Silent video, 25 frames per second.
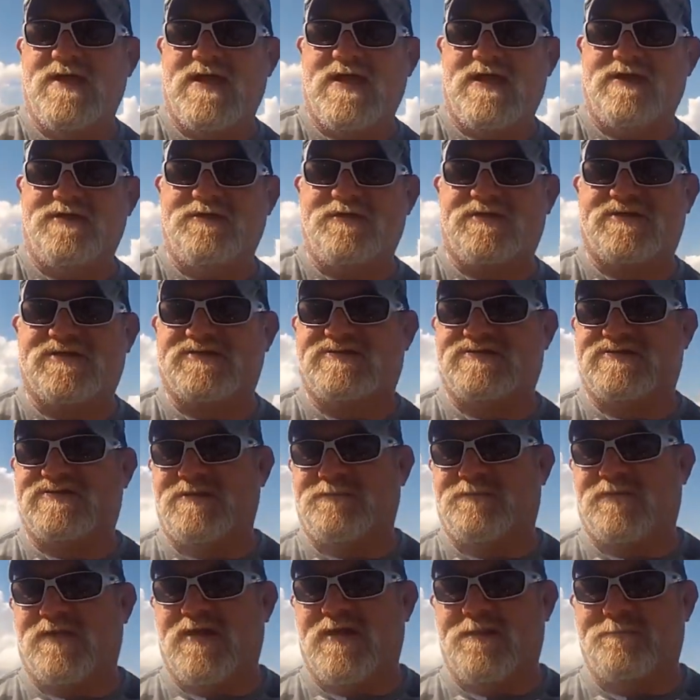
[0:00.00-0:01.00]
And you can
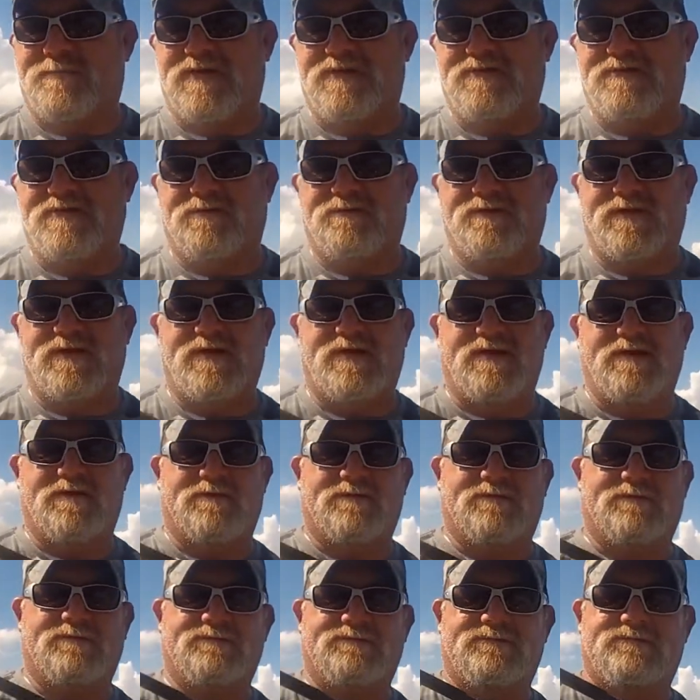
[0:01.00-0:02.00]
see what I've been doing
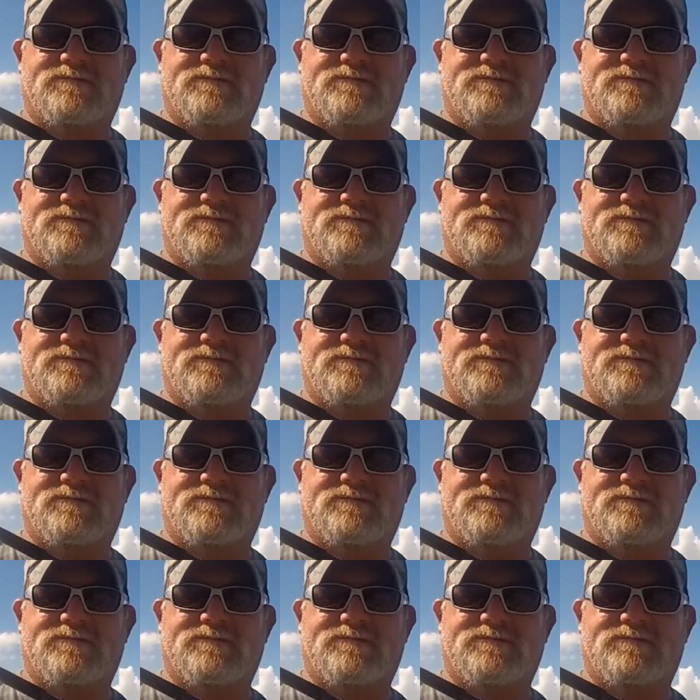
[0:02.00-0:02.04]
here.